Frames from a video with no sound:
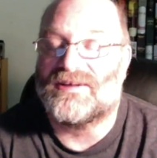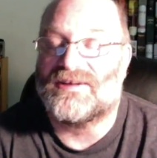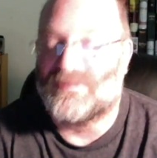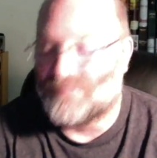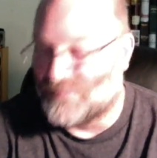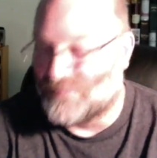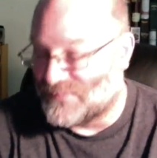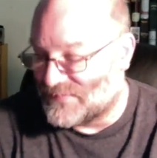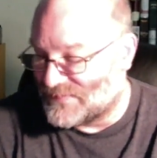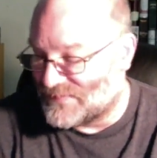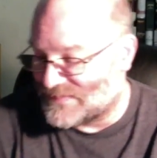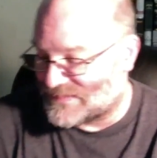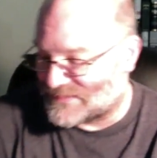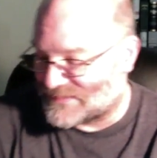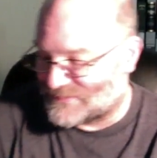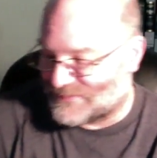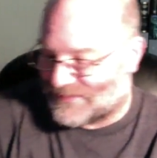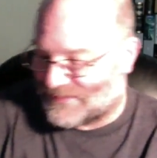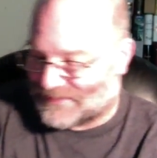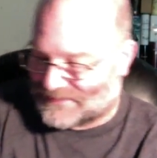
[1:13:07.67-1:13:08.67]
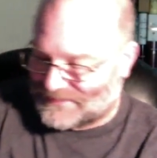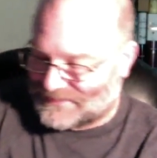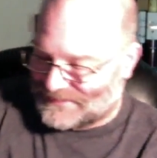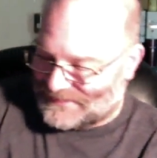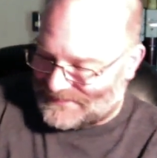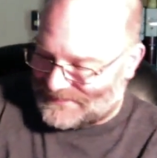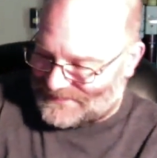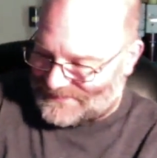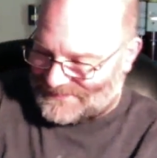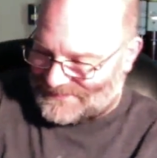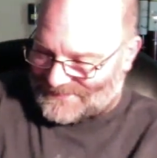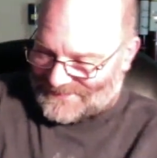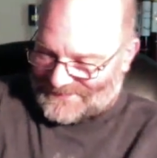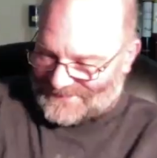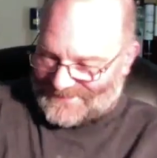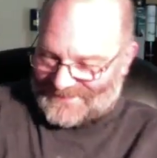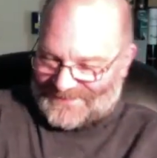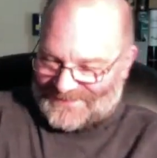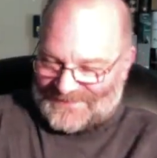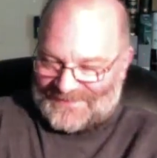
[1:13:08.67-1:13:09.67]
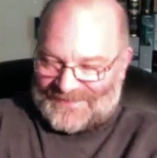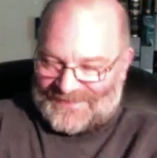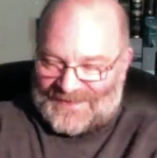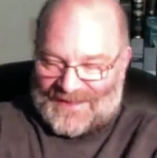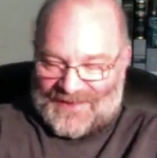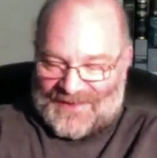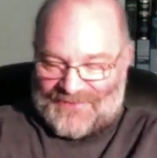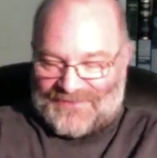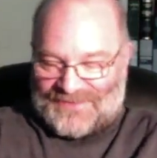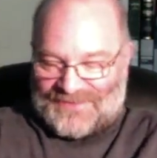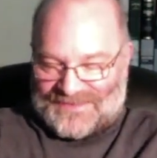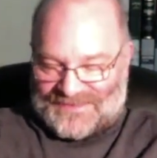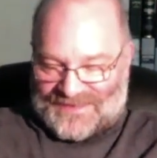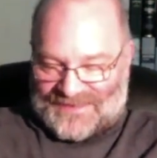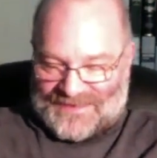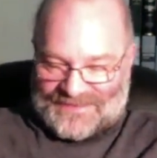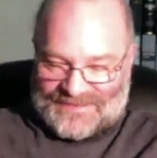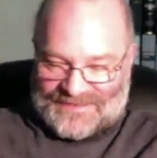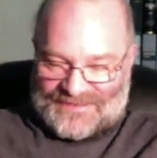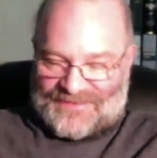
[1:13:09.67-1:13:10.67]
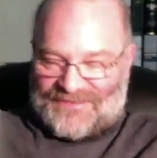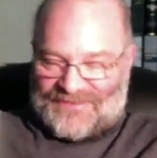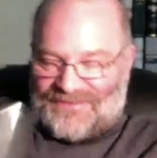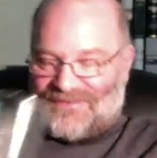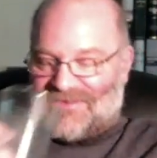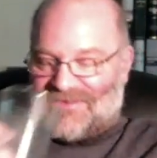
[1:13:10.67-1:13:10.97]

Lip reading: Moonstruck. I would say so.